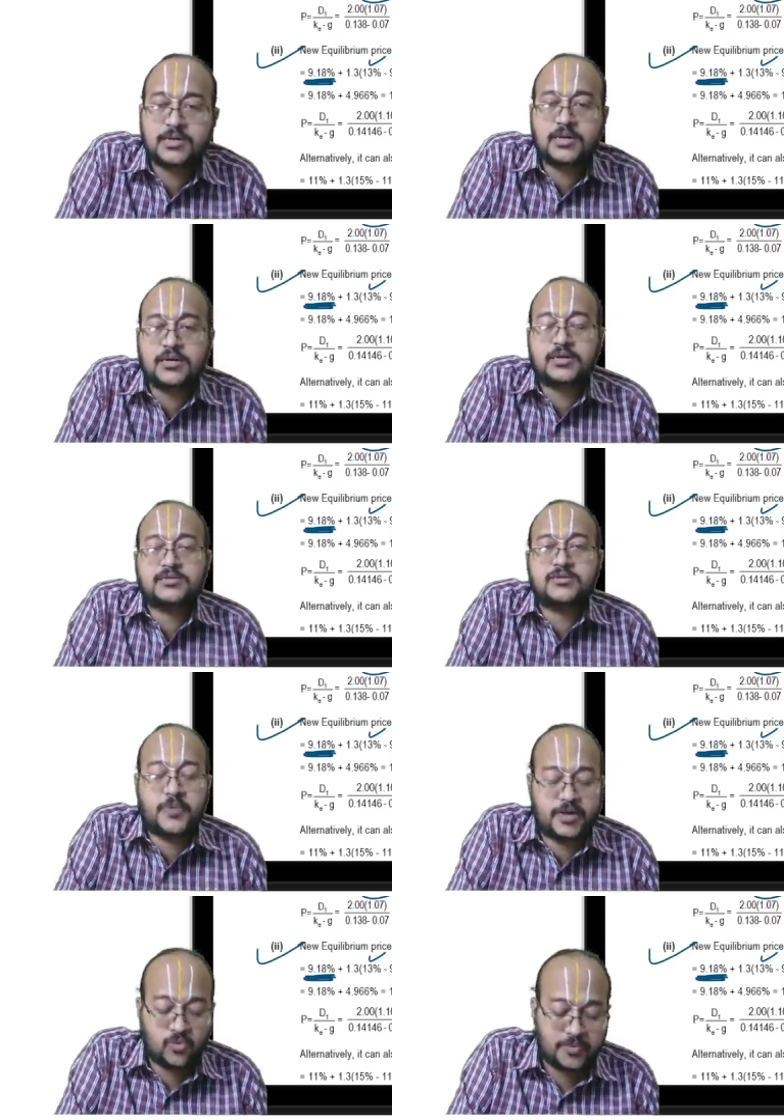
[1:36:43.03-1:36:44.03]
increases by
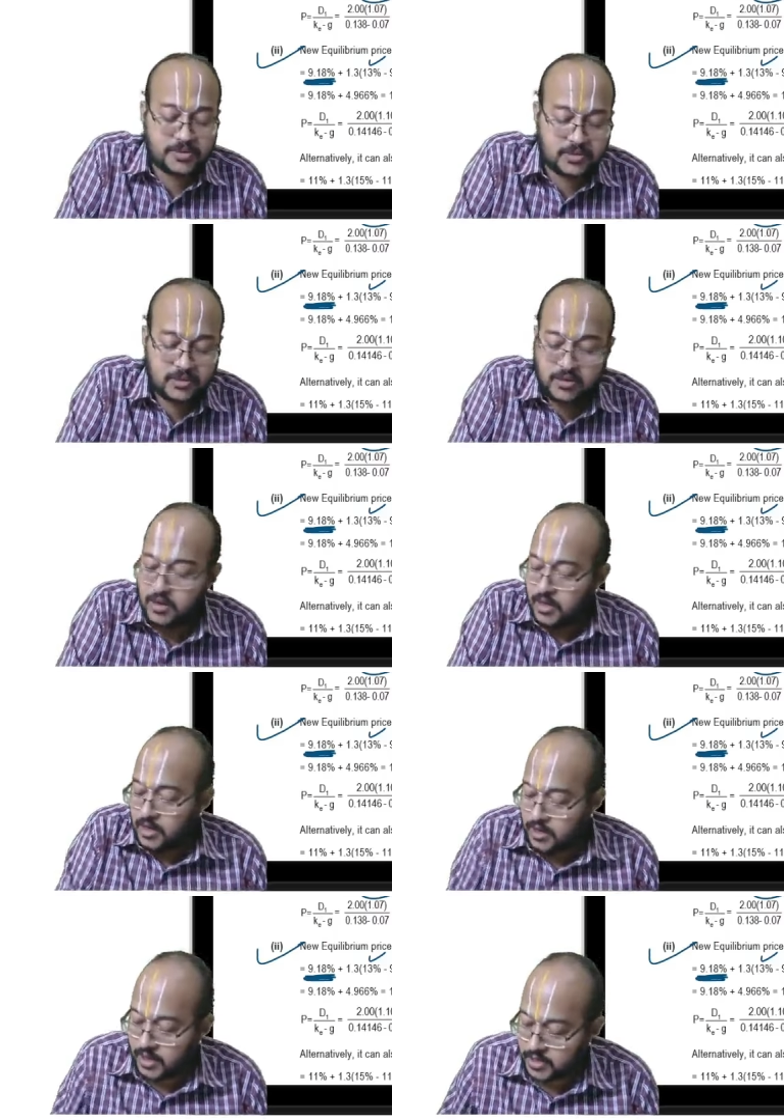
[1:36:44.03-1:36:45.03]
2%,
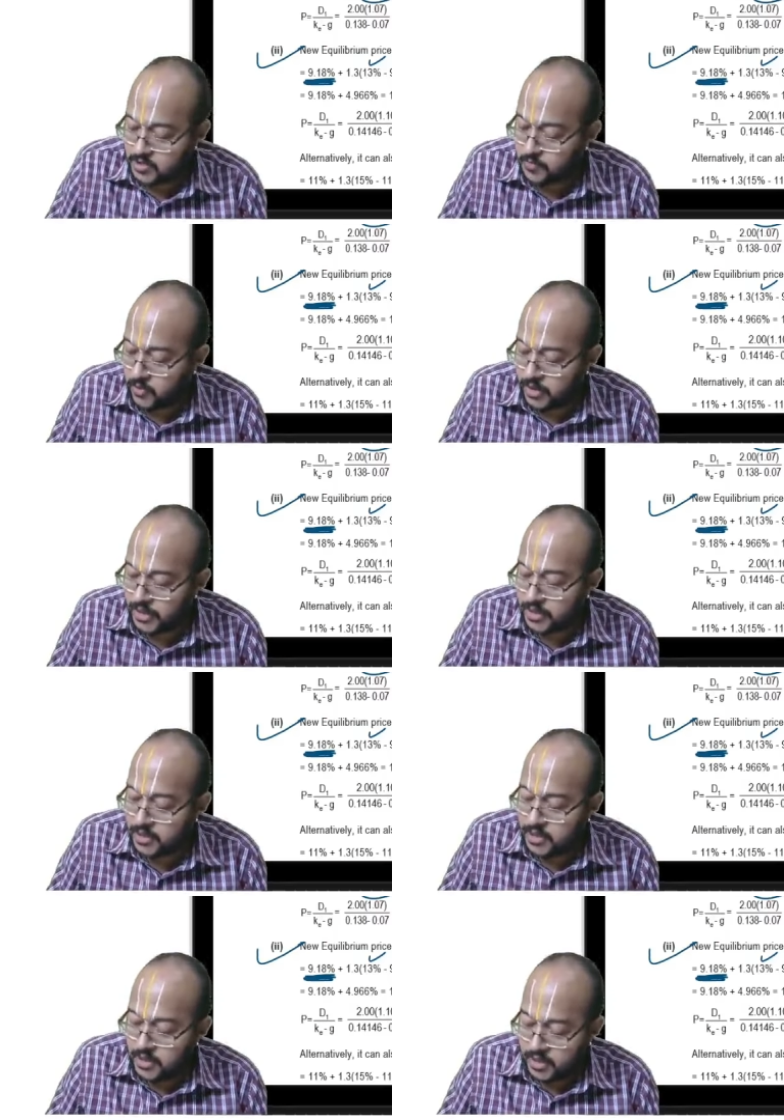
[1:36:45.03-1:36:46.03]
corresponding
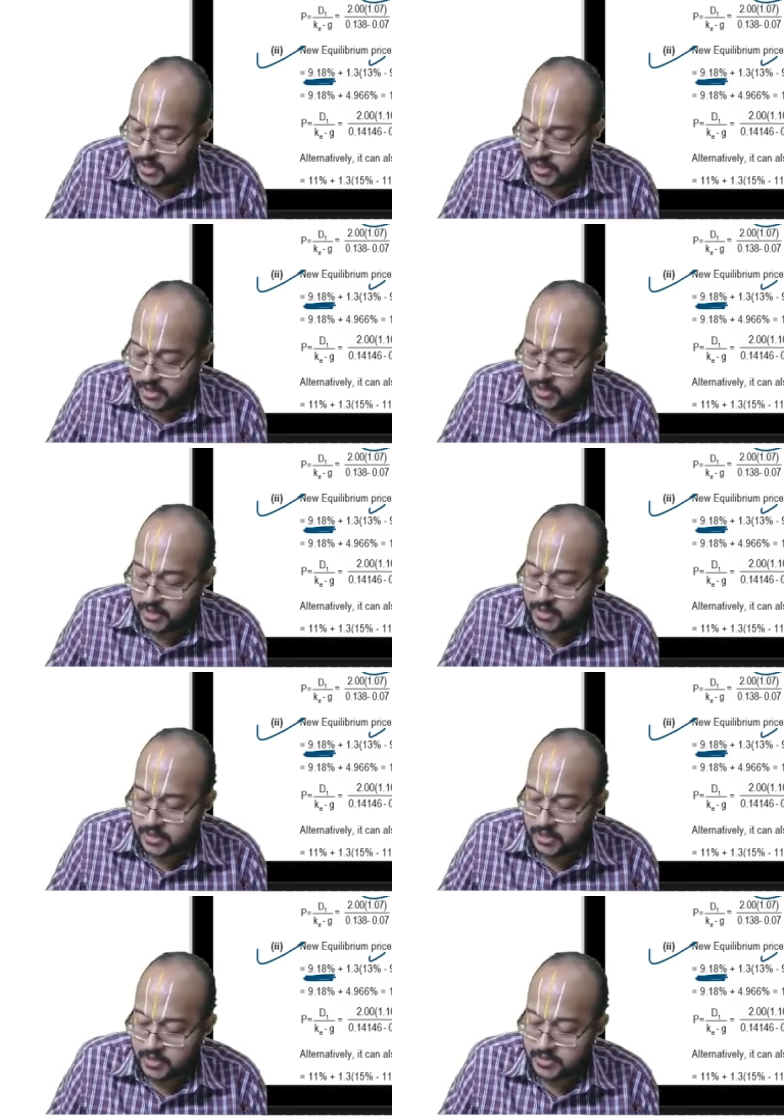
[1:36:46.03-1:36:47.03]

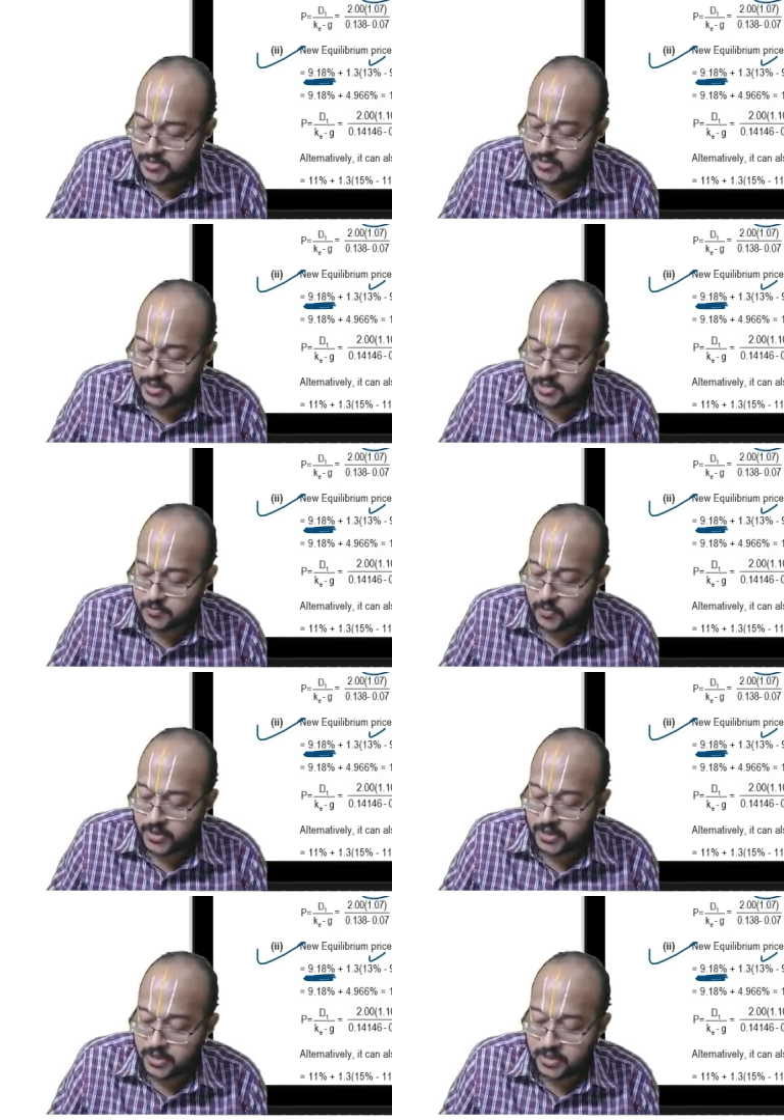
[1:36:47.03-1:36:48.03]
increase
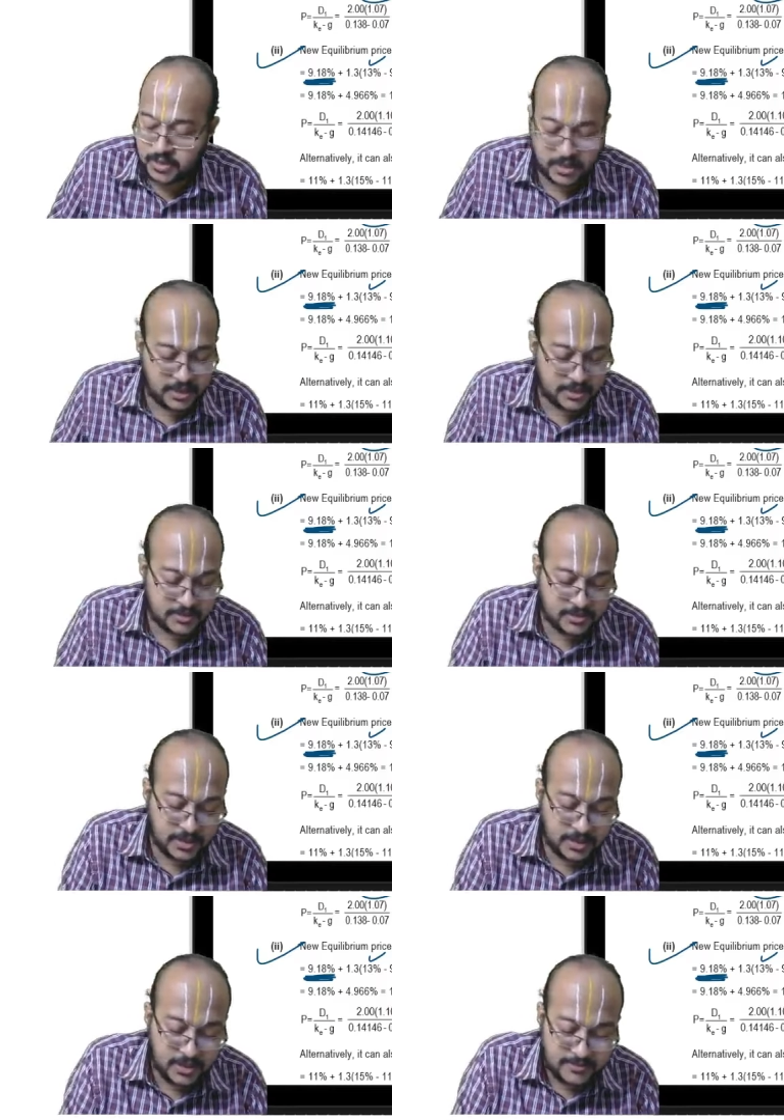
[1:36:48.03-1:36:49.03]
in
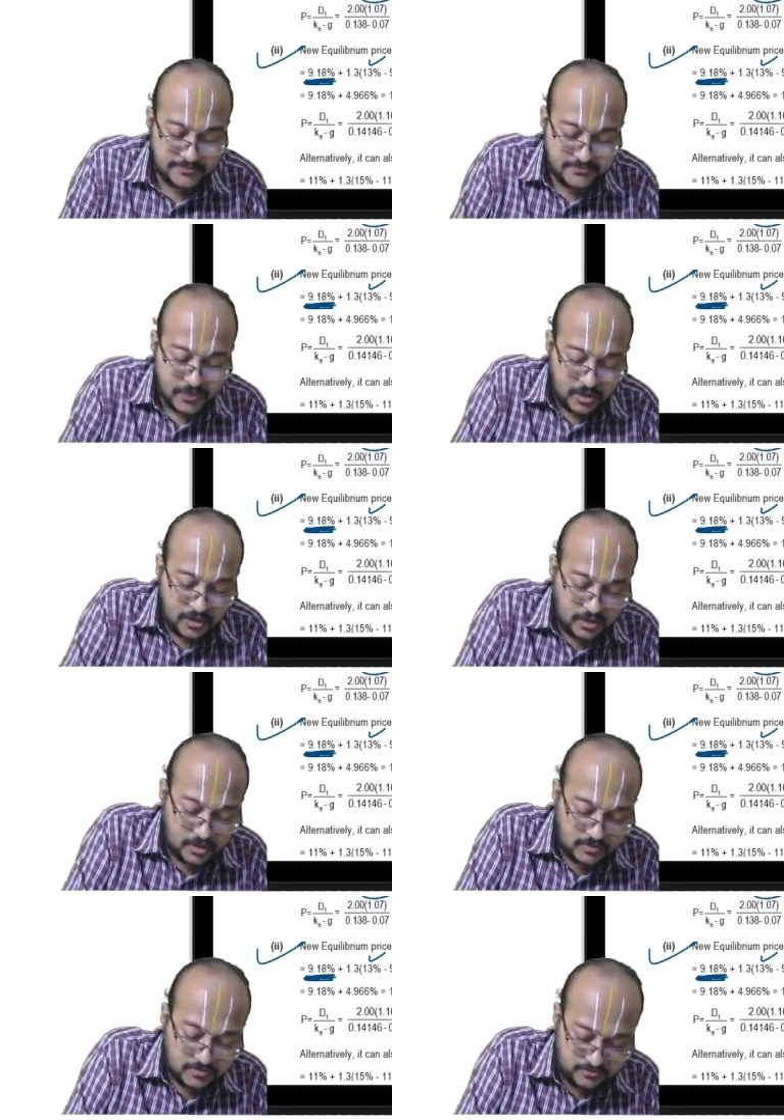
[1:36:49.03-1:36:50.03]
the,
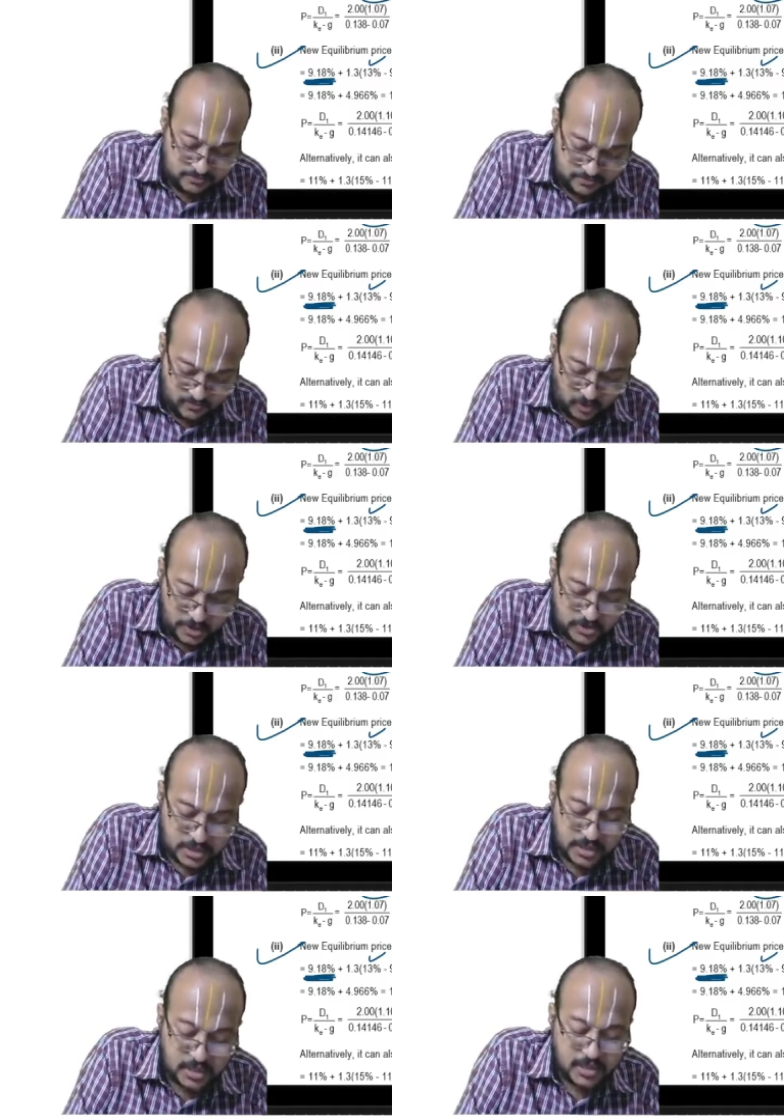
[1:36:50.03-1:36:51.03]
what do you
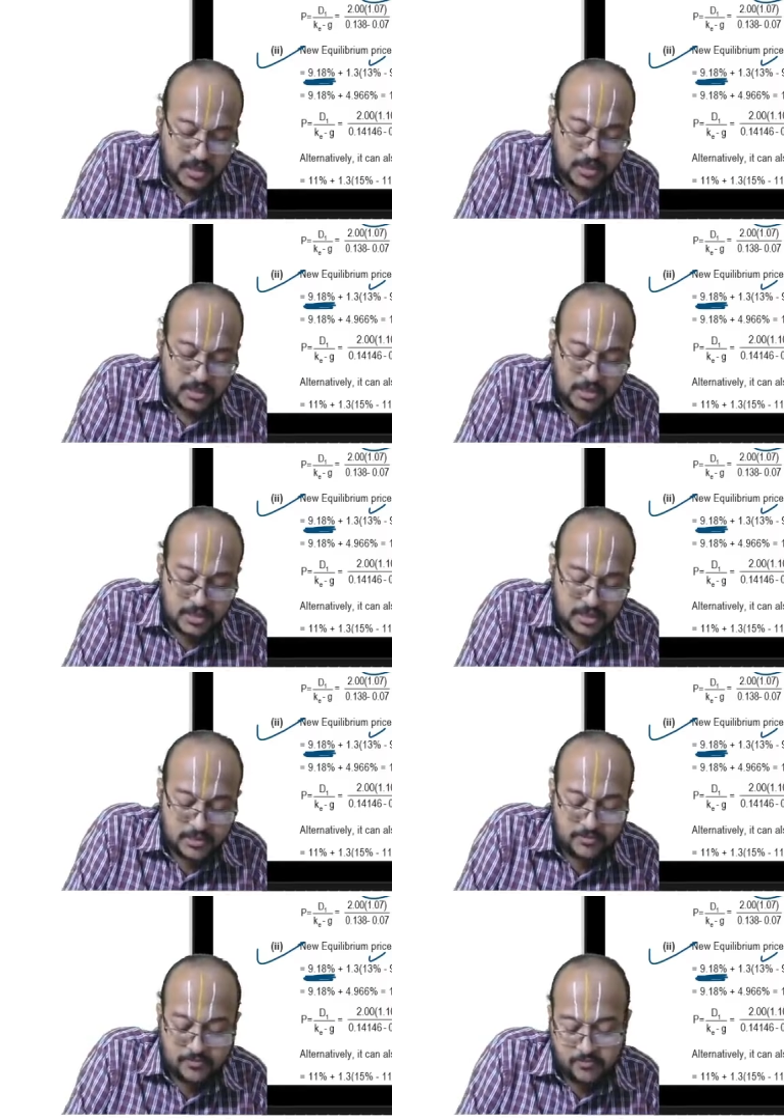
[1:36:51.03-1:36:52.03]
say, the